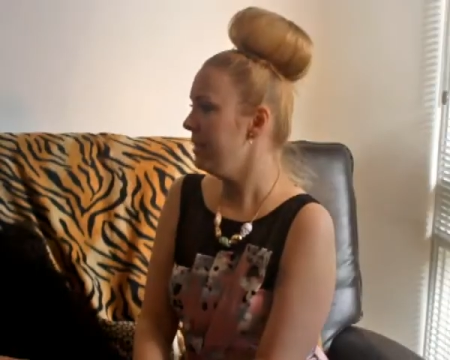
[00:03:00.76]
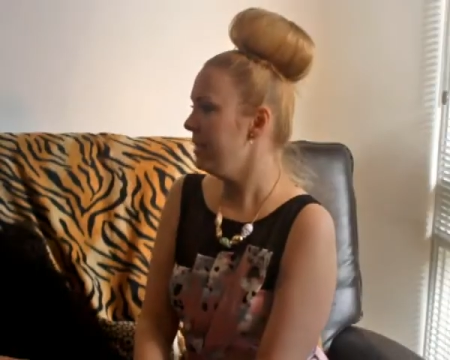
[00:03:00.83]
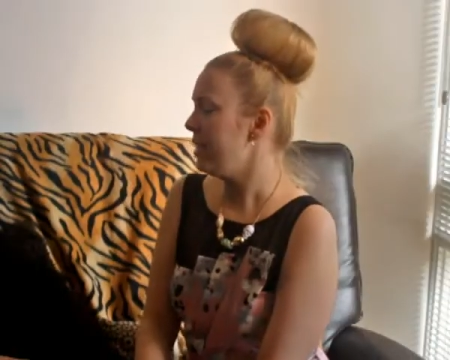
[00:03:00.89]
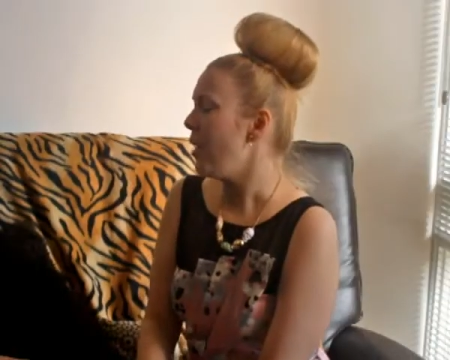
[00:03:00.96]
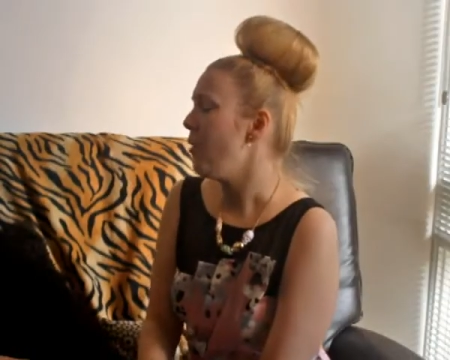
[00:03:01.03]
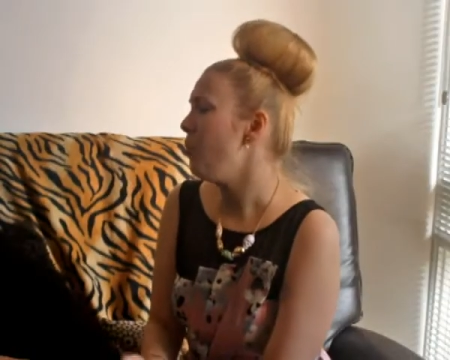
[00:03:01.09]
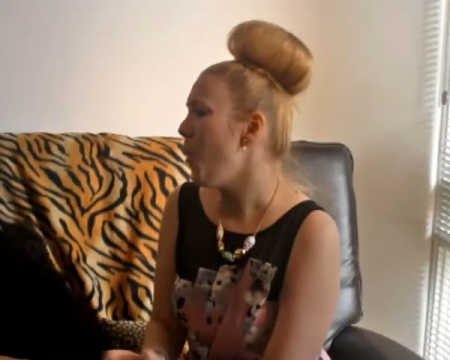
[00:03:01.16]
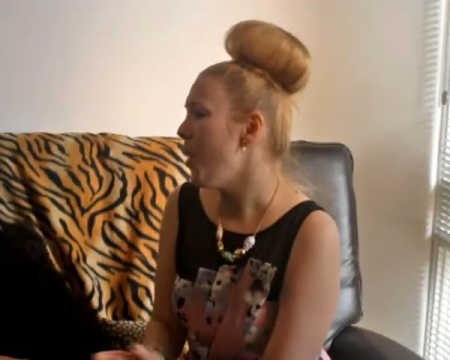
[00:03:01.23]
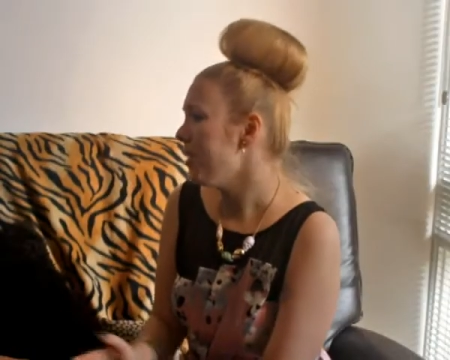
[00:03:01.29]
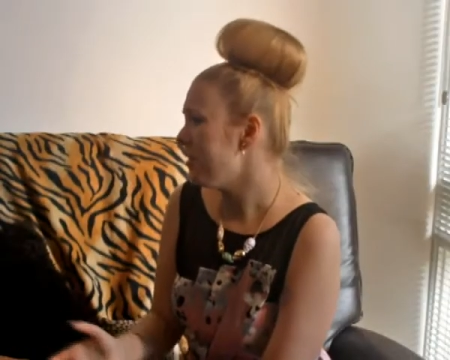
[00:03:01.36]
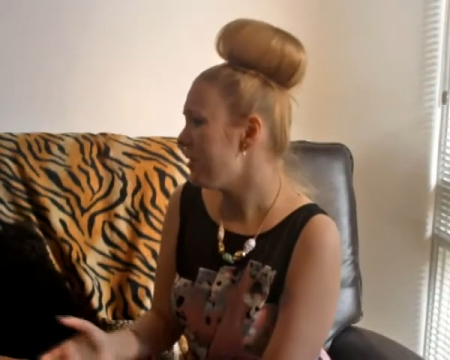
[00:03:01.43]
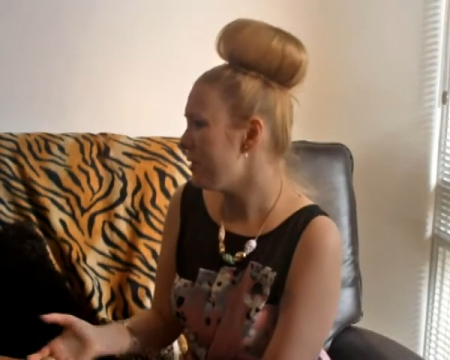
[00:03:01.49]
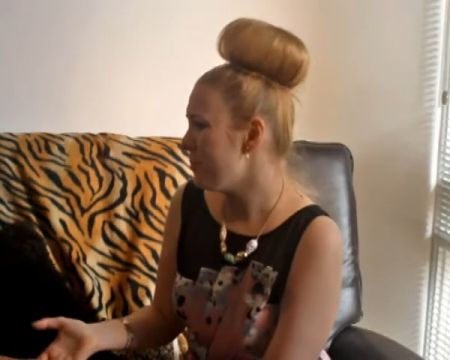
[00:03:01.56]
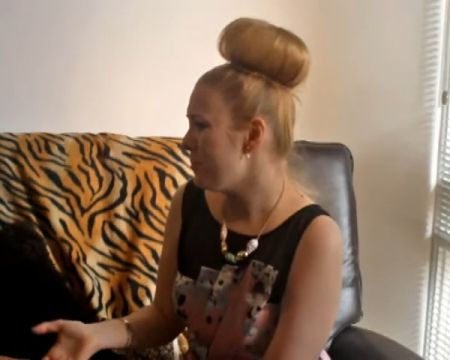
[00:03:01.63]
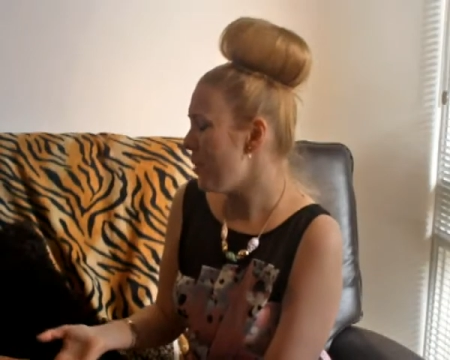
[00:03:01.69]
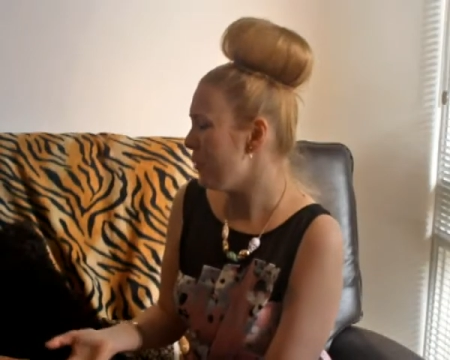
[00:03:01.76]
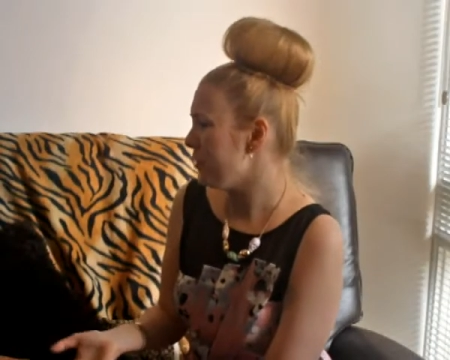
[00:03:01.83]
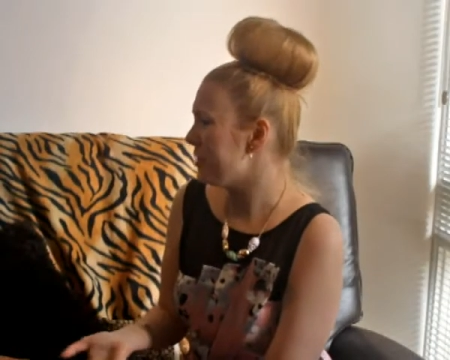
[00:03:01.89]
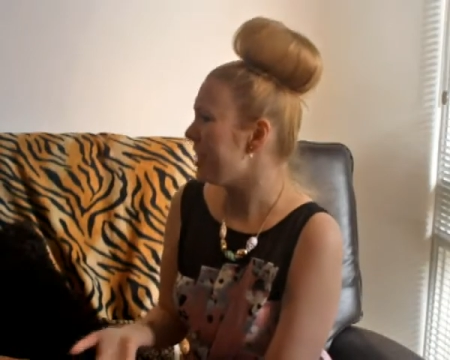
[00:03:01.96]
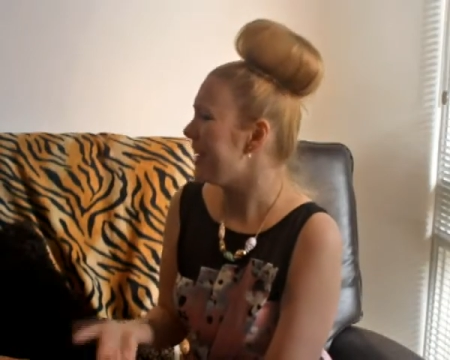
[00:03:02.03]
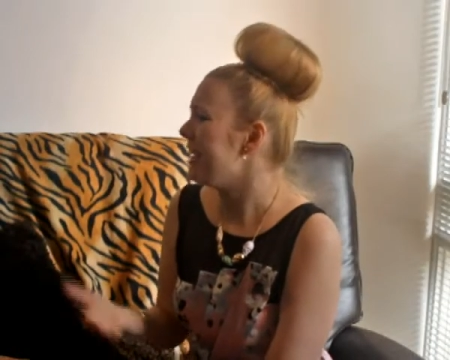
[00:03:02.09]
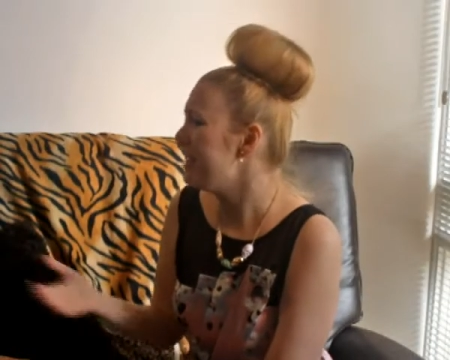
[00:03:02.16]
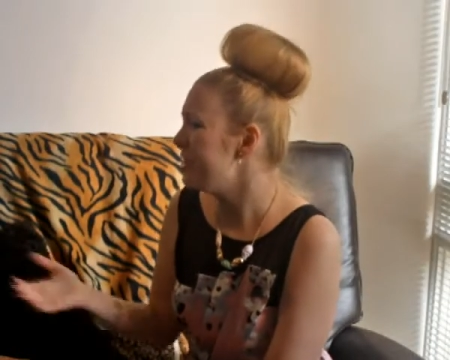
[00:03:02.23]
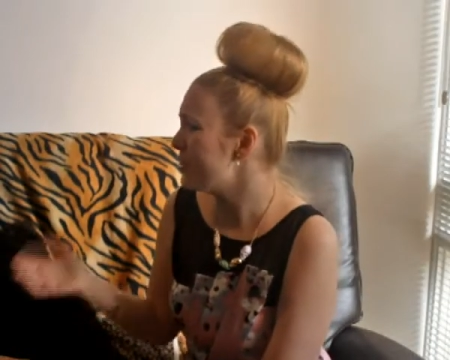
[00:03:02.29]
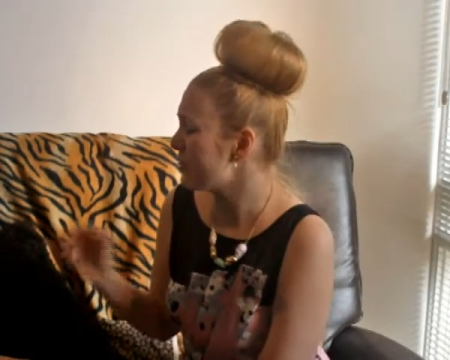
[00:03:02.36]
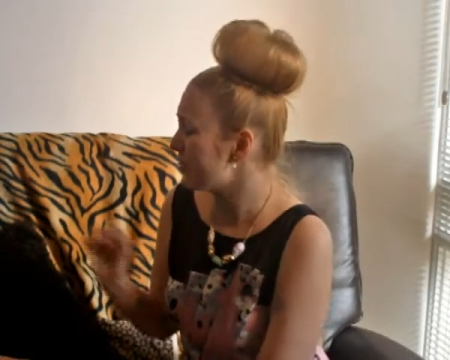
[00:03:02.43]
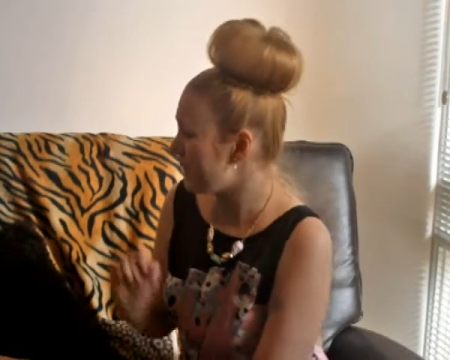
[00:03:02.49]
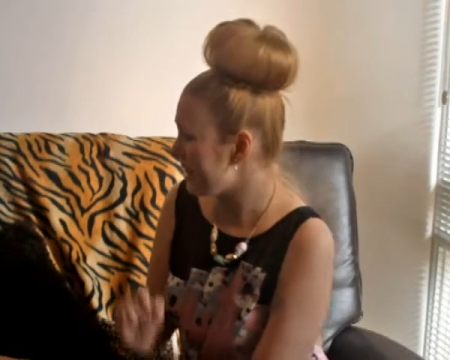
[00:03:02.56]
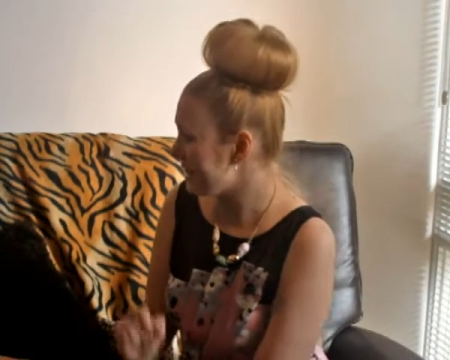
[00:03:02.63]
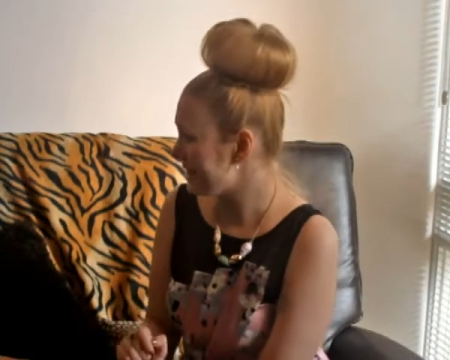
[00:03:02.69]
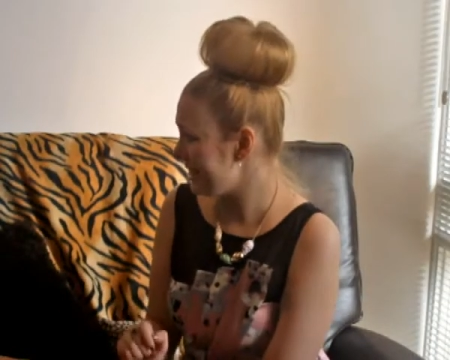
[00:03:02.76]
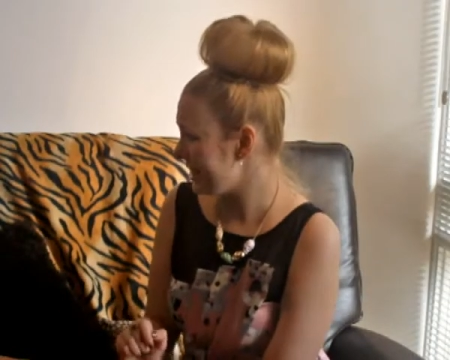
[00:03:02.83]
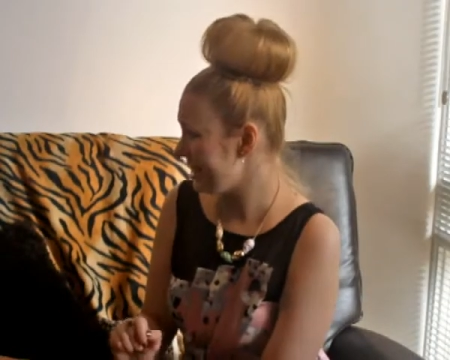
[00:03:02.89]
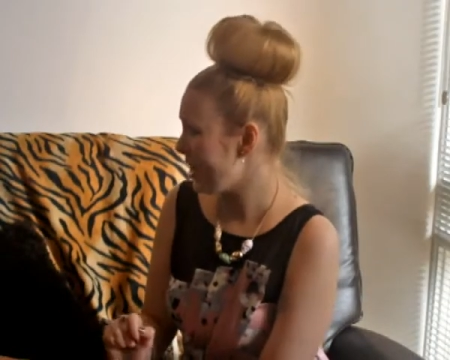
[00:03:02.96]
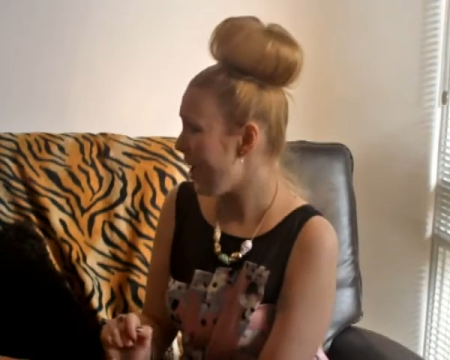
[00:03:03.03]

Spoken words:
Now, what's the most interesting